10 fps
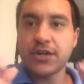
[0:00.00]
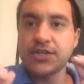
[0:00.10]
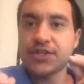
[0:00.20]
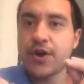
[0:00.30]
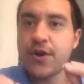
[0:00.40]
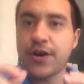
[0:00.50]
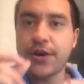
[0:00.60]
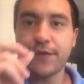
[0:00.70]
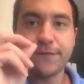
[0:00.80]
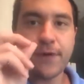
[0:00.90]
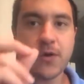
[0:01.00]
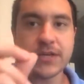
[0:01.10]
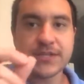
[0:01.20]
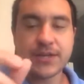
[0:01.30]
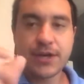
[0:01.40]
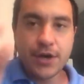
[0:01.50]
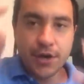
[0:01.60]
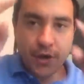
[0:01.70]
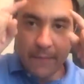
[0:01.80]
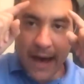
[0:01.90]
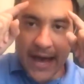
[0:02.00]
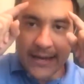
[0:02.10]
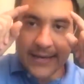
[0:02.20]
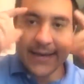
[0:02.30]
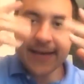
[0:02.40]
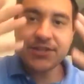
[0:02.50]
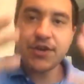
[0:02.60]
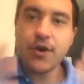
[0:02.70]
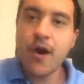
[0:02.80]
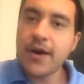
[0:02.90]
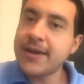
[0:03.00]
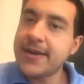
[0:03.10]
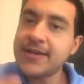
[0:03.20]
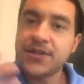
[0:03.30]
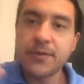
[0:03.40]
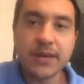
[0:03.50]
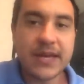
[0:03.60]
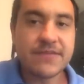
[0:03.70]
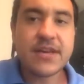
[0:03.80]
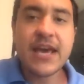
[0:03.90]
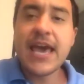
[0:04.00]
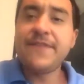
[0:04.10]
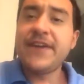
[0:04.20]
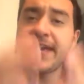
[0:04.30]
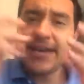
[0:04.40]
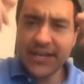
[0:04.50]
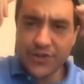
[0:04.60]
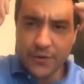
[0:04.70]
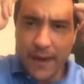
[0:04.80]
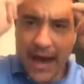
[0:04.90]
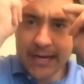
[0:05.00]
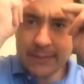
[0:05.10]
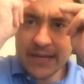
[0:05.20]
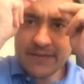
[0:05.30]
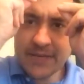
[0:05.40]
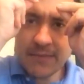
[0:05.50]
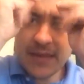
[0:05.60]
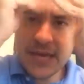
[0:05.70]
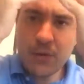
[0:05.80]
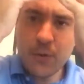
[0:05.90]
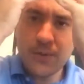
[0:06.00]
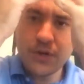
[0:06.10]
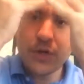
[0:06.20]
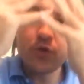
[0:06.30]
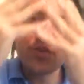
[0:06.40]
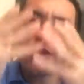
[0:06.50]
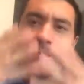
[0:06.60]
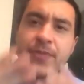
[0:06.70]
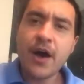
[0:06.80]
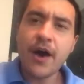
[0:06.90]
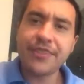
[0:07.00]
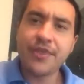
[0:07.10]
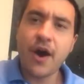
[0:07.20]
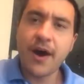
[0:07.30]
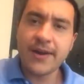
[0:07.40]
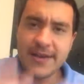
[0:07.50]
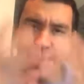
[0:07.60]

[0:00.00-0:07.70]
concern and your focus. Your mind connects to your heart, connects to your beliefs. If it can get your mind to believe something, it will produce a thought.